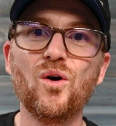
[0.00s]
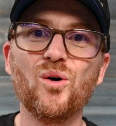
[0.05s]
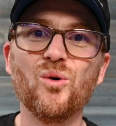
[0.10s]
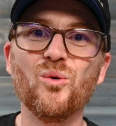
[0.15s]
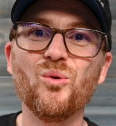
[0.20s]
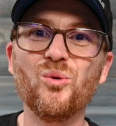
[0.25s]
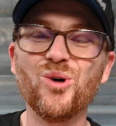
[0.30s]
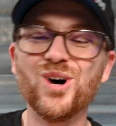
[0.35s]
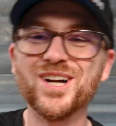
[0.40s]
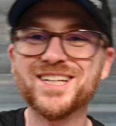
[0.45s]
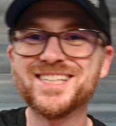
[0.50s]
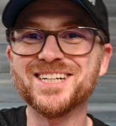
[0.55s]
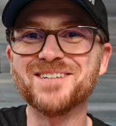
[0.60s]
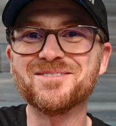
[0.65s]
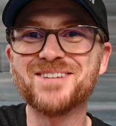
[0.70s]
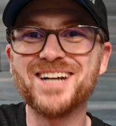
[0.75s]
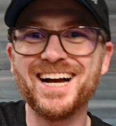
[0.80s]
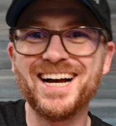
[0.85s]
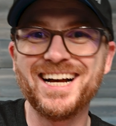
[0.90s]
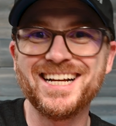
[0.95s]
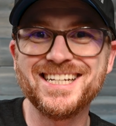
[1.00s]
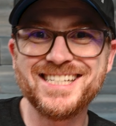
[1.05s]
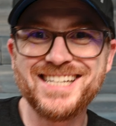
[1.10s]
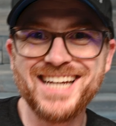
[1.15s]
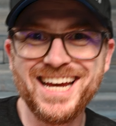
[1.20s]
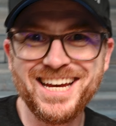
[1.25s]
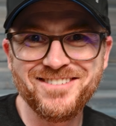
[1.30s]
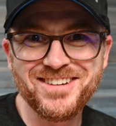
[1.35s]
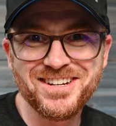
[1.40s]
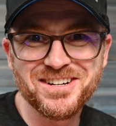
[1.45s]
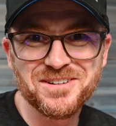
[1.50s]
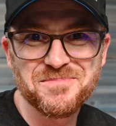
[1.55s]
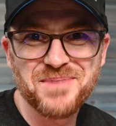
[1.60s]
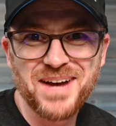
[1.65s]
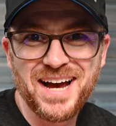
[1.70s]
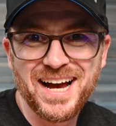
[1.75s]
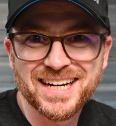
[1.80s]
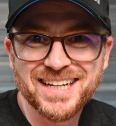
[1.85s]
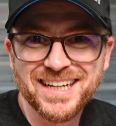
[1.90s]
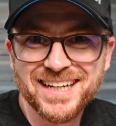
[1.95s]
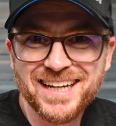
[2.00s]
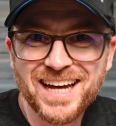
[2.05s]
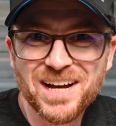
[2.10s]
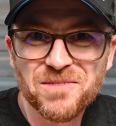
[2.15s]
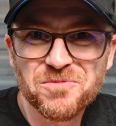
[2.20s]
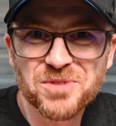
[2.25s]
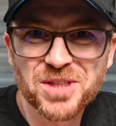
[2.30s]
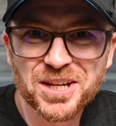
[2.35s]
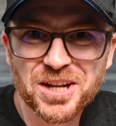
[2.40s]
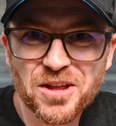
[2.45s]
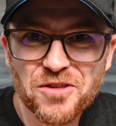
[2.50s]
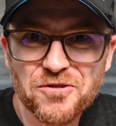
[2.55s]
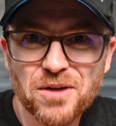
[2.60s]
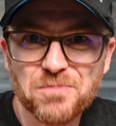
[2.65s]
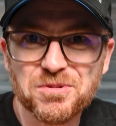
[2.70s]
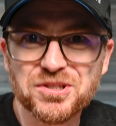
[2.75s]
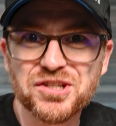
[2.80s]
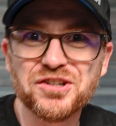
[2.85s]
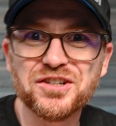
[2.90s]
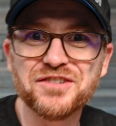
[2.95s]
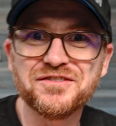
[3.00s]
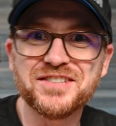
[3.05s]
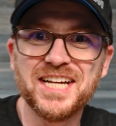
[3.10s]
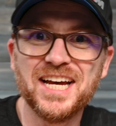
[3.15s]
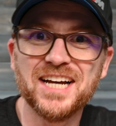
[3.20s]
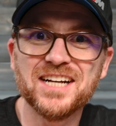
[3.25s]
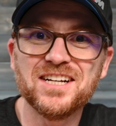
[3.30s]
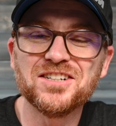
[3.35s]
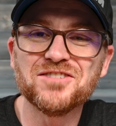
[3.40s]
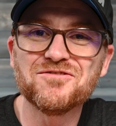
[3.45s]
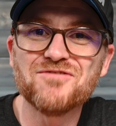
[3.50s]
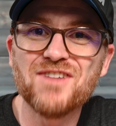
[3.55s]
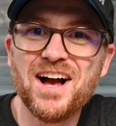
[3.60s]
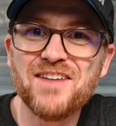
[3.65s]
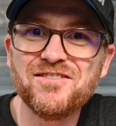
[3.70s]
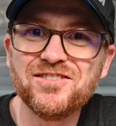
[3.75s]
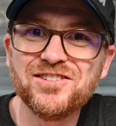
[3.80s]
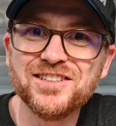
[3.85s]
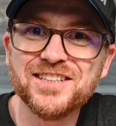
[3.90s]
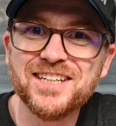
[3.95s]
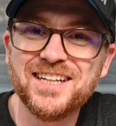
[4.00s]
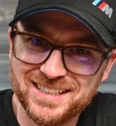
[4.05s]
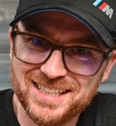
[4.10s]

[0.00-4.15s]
What's up guys, Dave here, back again with another episode of Tech UnRaveled.